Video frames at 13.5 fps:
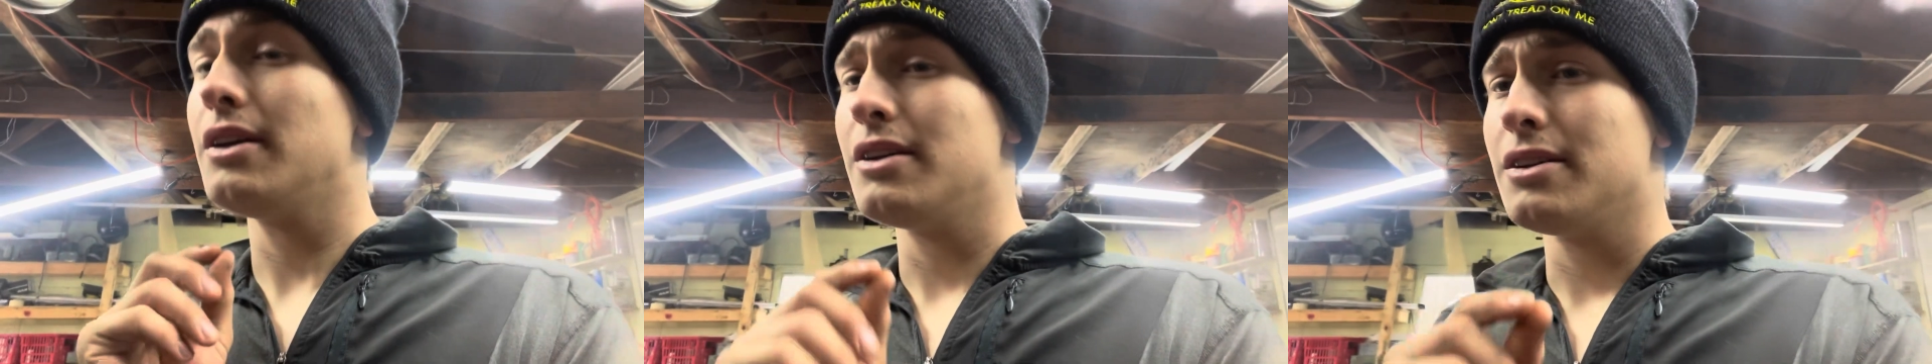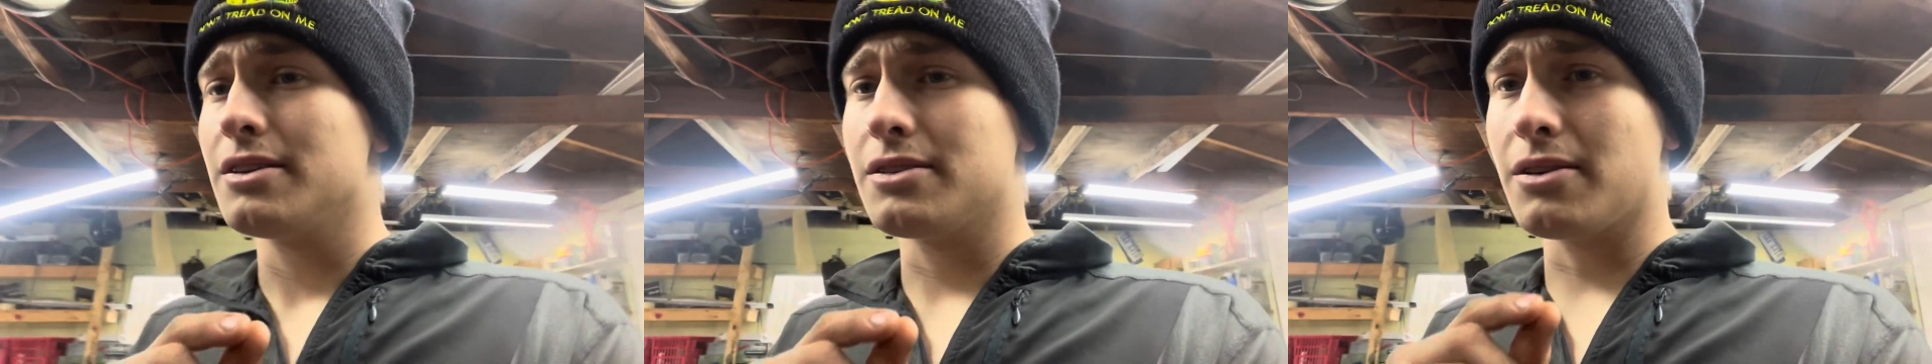
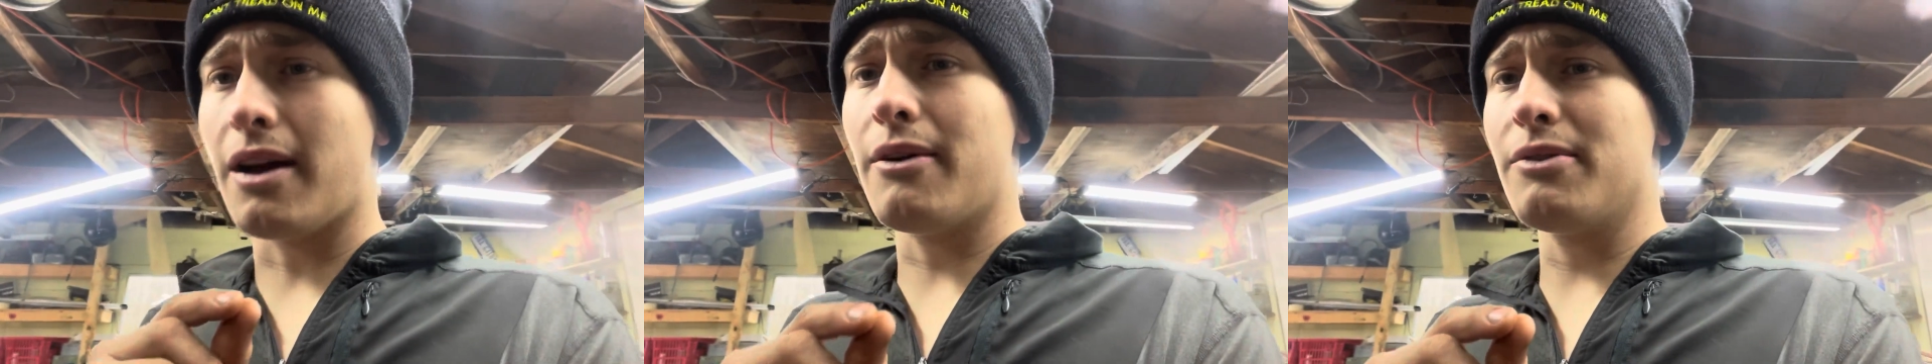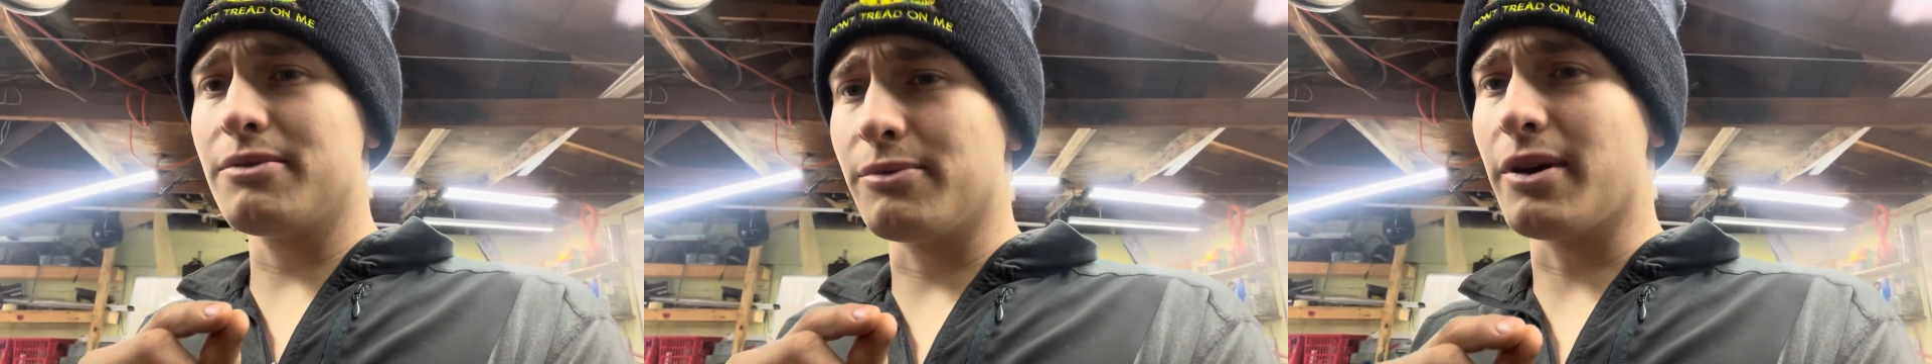So I
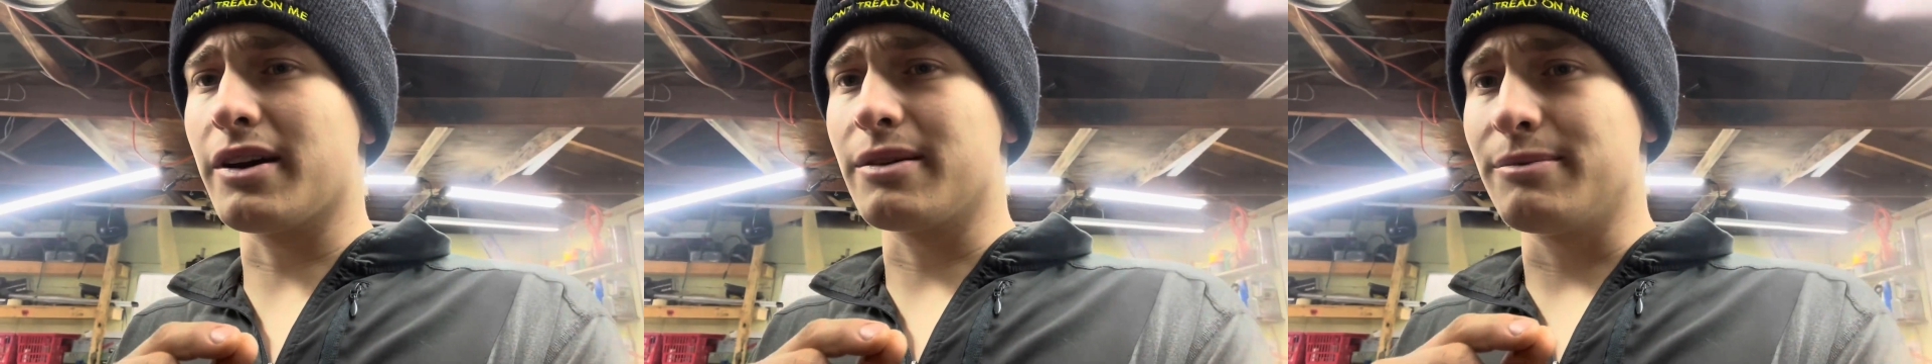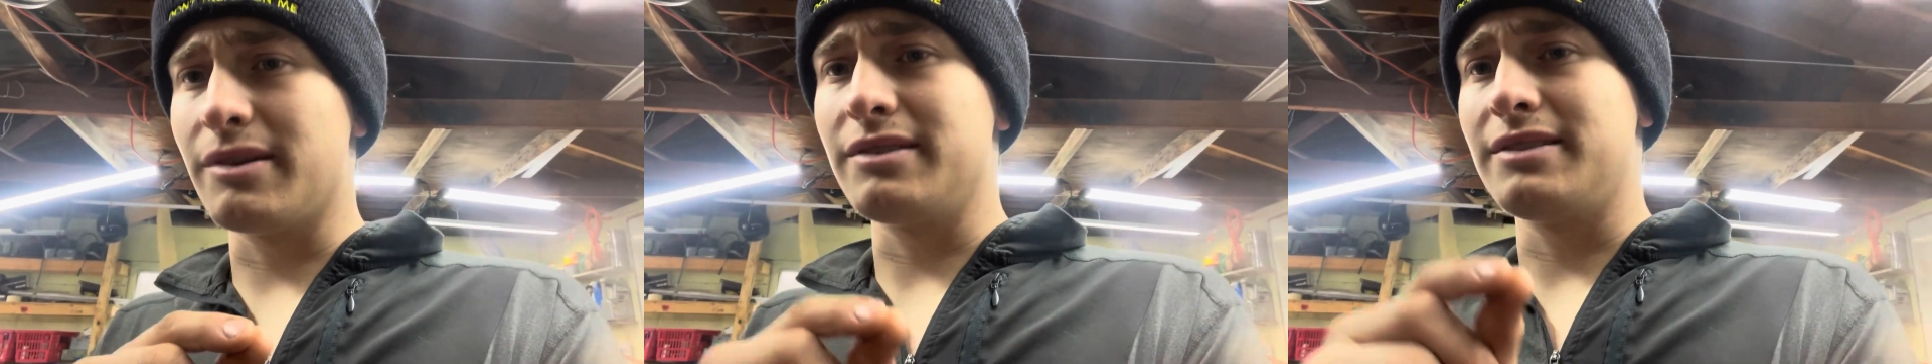would
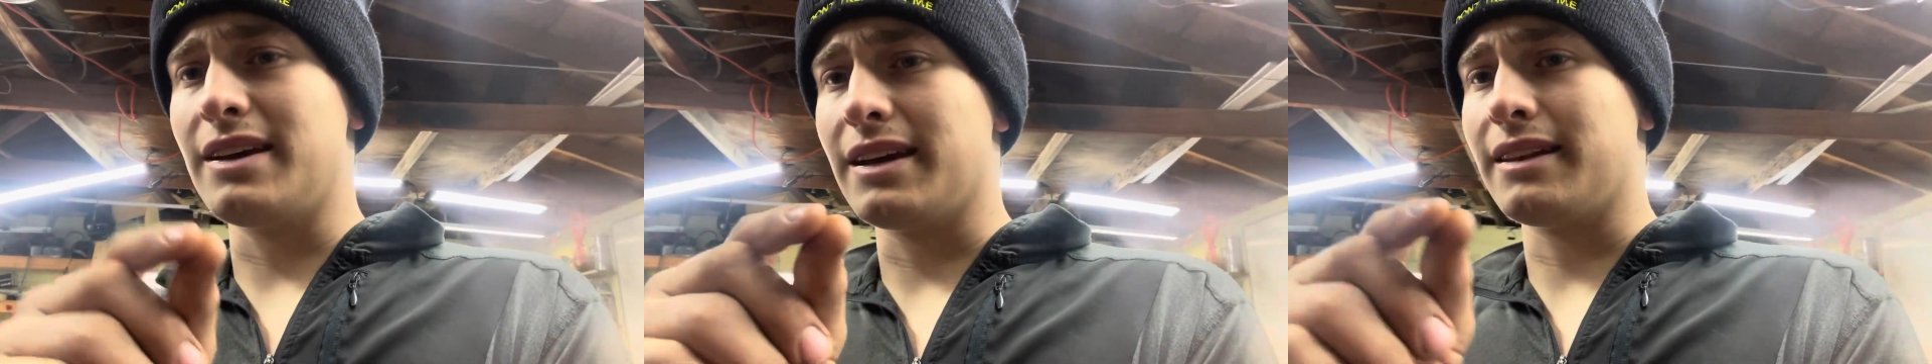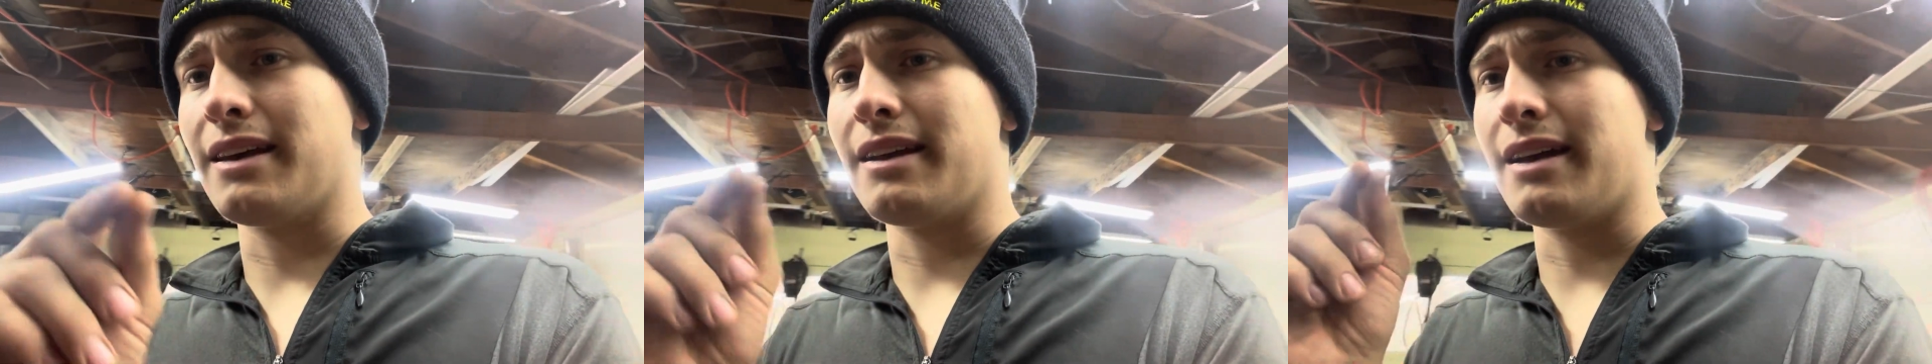recommend
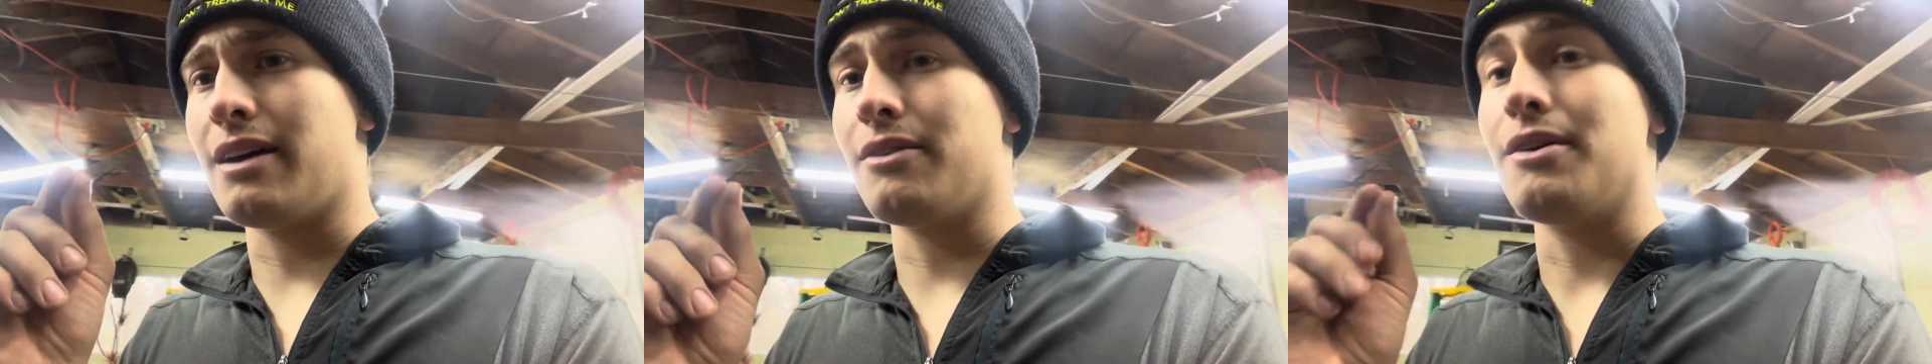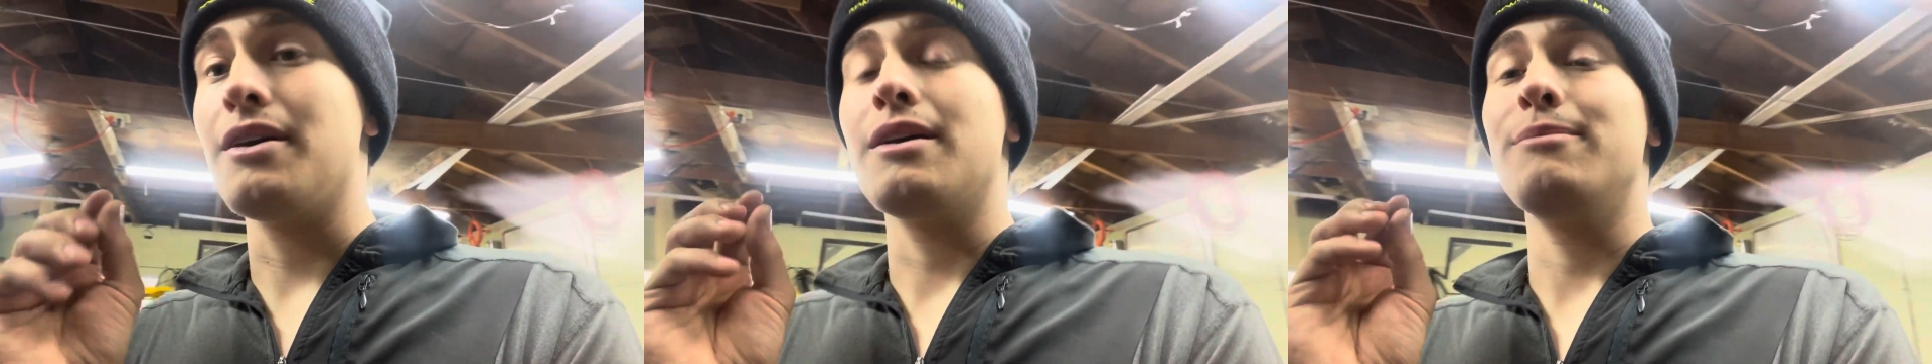taking that out,